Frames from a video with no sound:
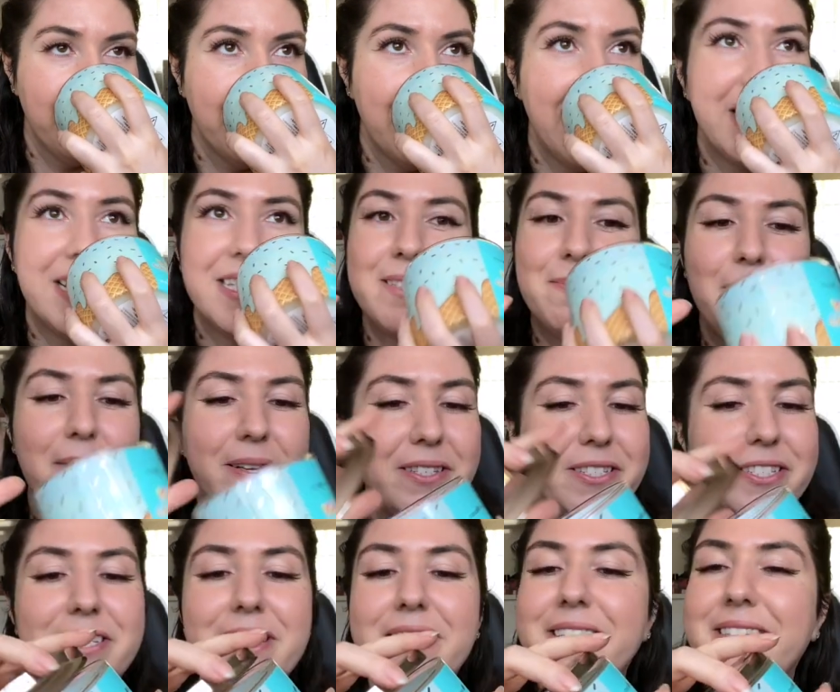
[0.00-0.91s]
It
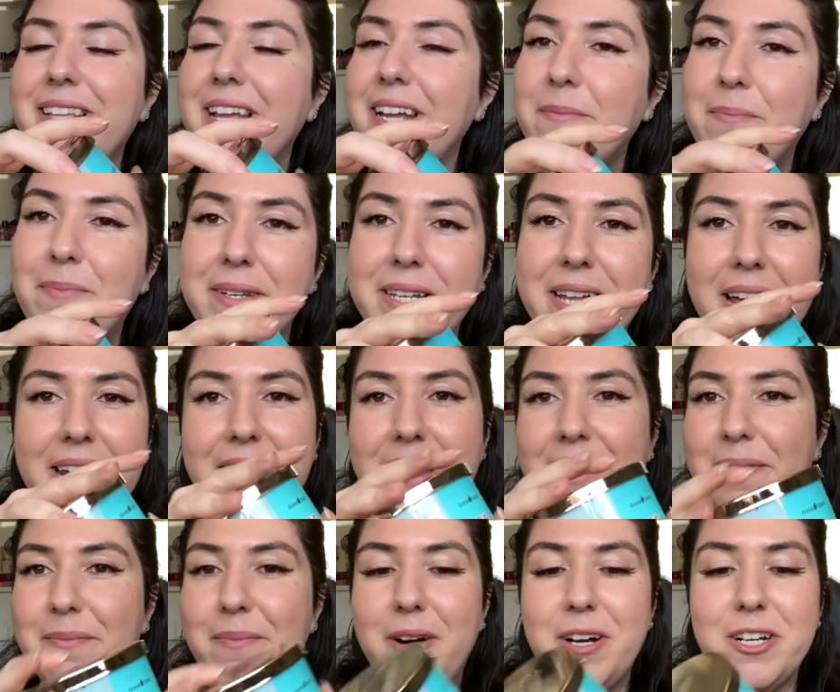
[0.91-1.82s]
smells just like banana
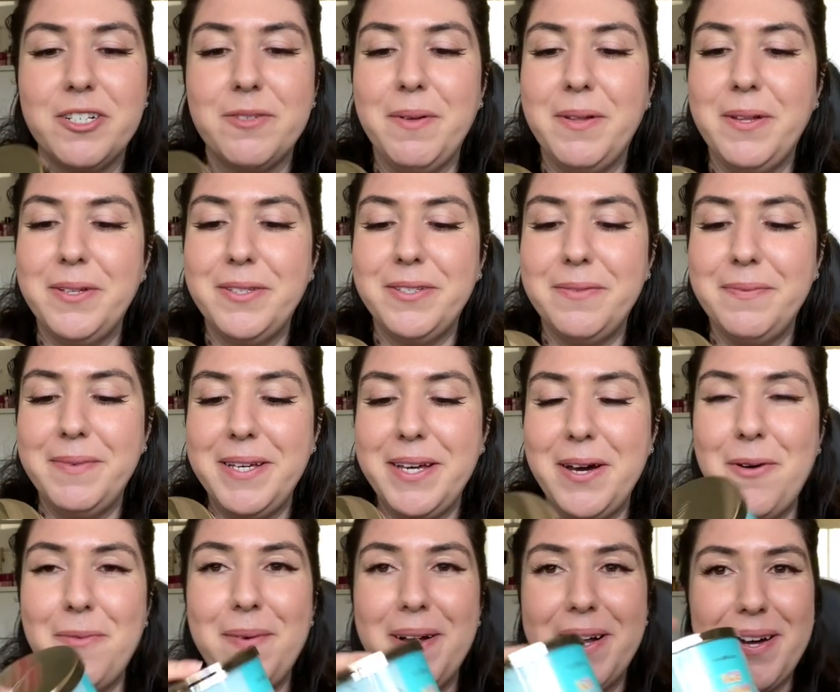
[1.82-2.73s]
and marshmallow to me.
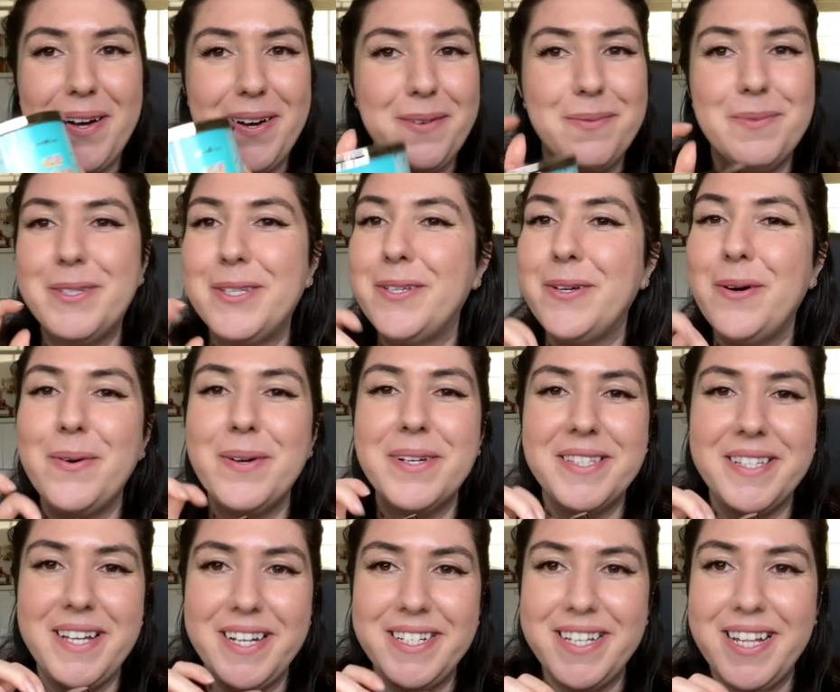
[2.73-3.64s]
Oh my God, I'm so
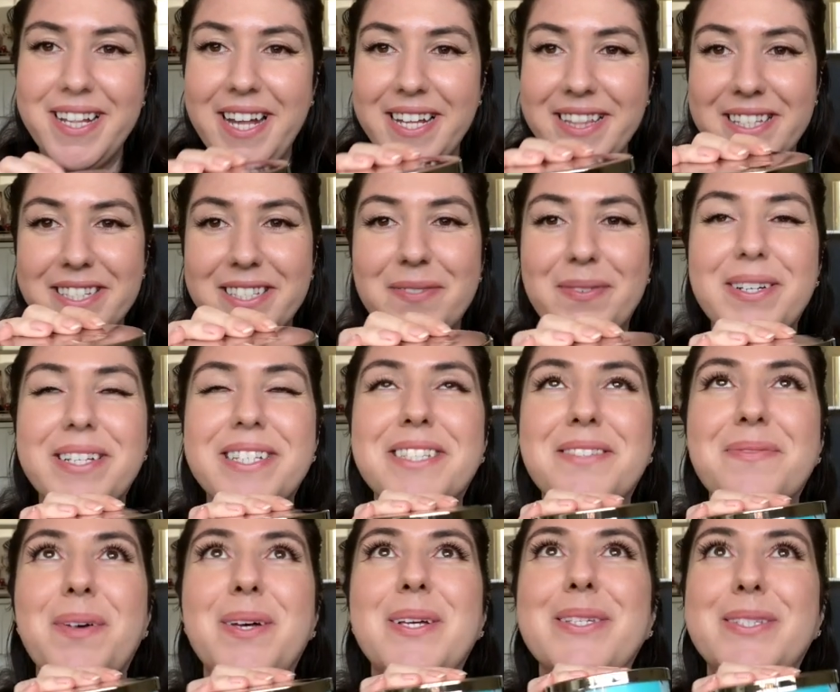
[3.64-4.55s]
excited to like this one. It
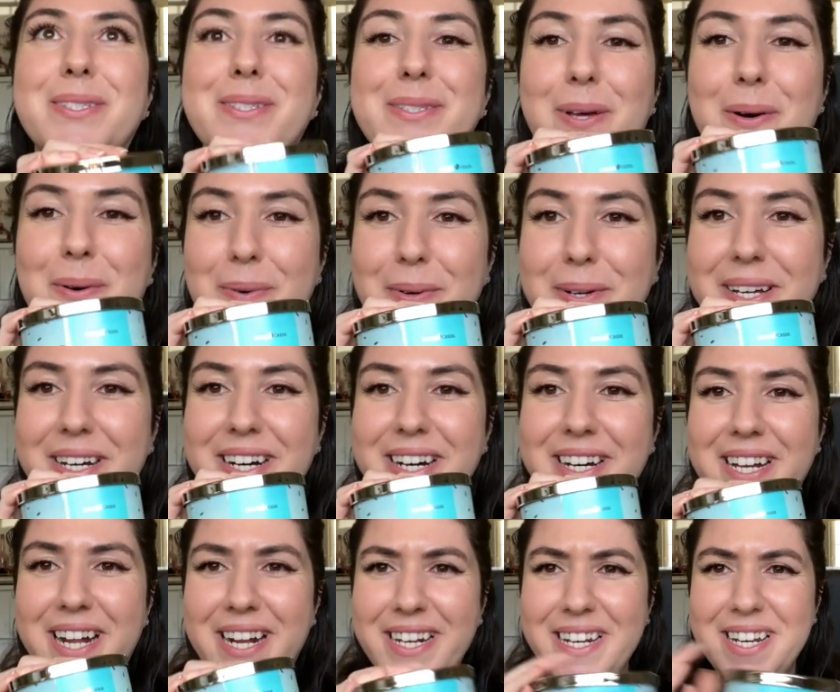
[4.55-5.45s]
smells so
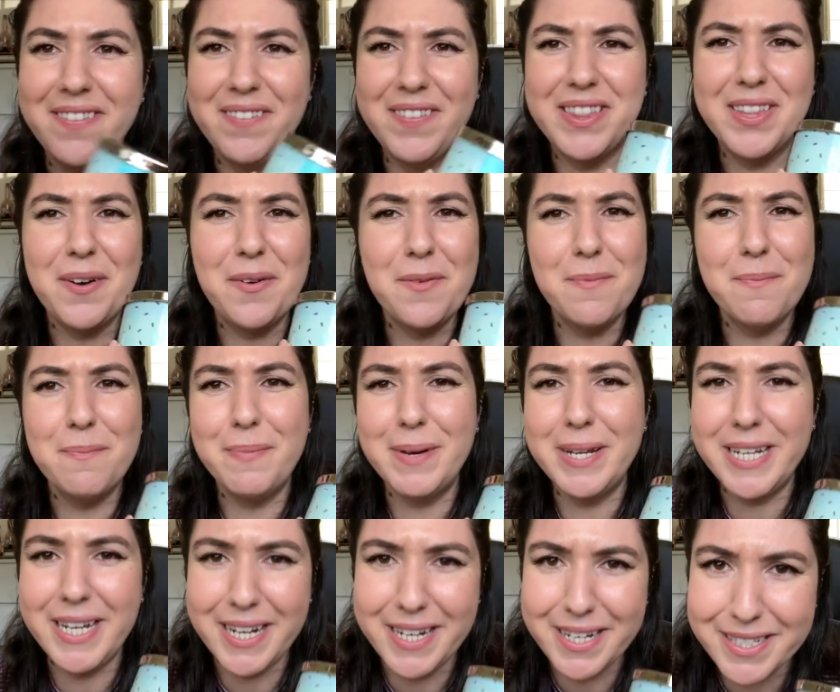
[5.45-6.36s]
good. I didn't even know
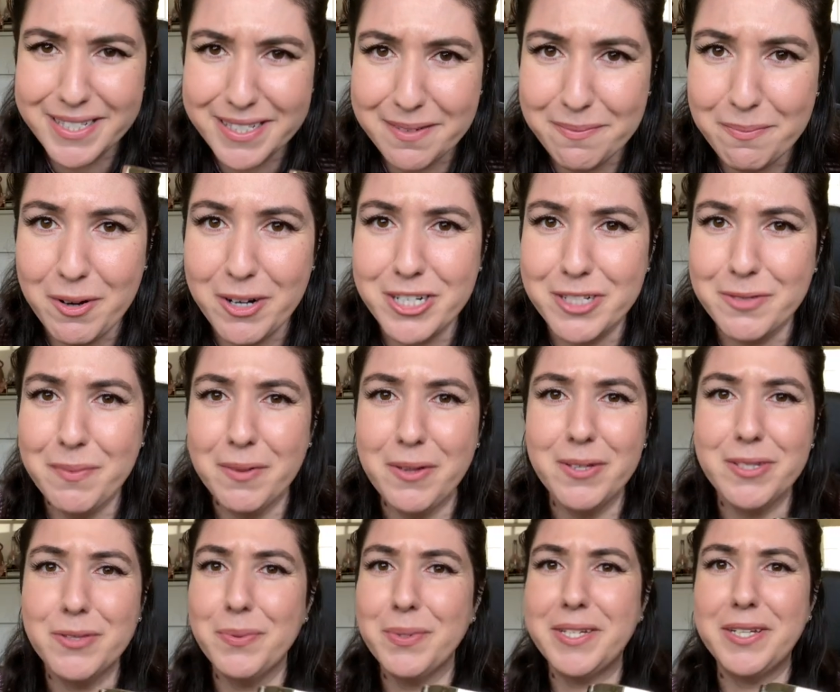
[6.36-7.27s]
bananas and
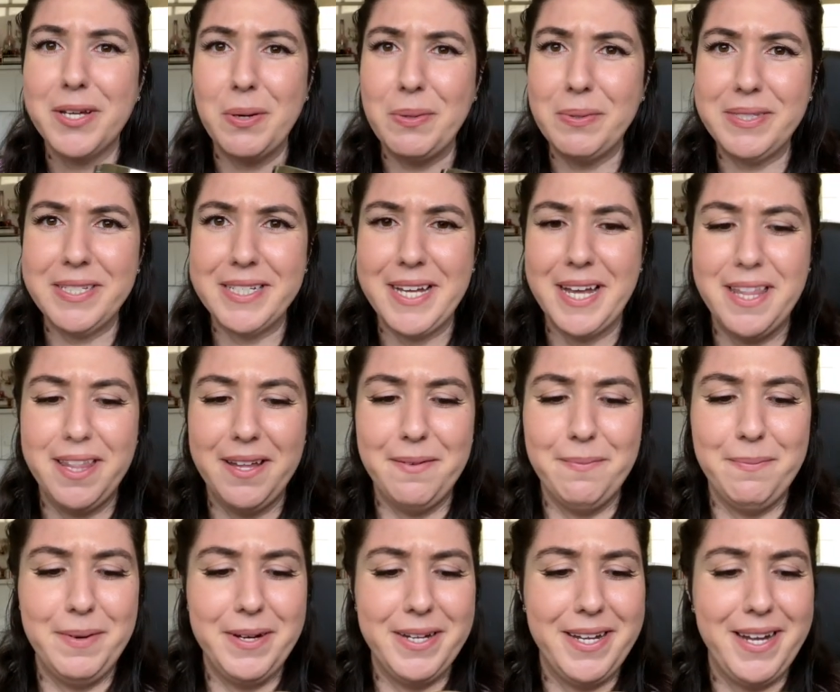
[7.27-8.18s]
marshmallows would go together,
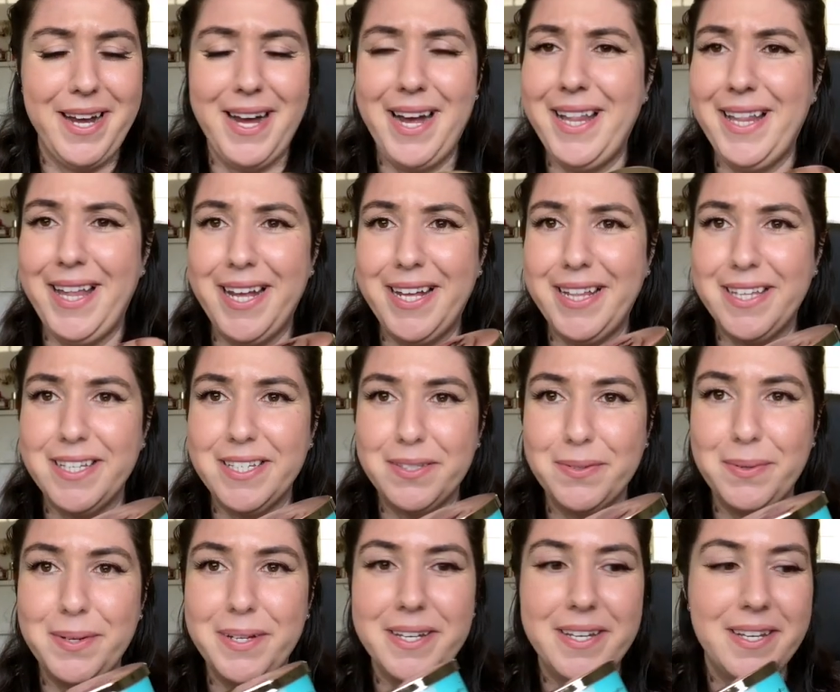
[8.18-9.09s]
but I like this
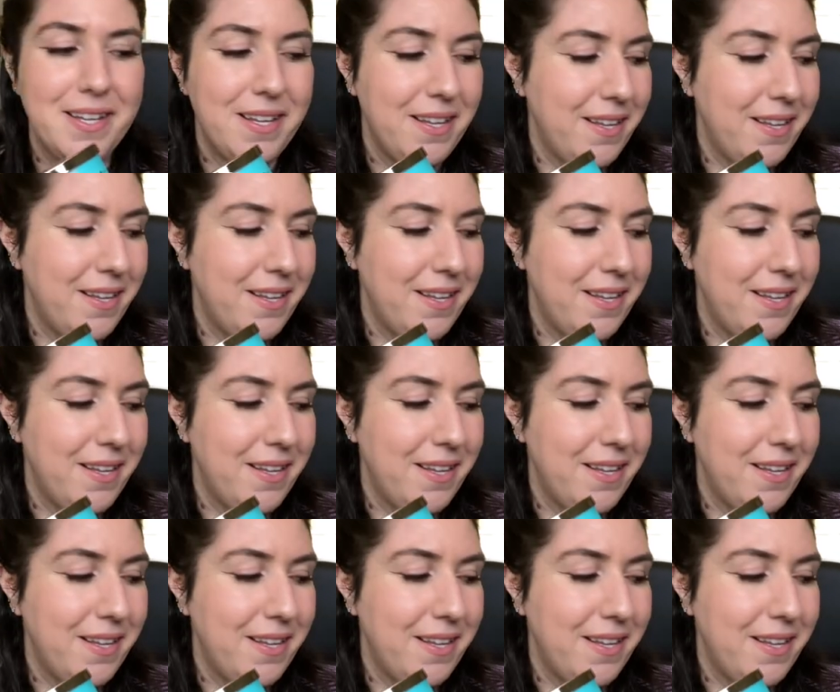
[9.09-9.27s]
one.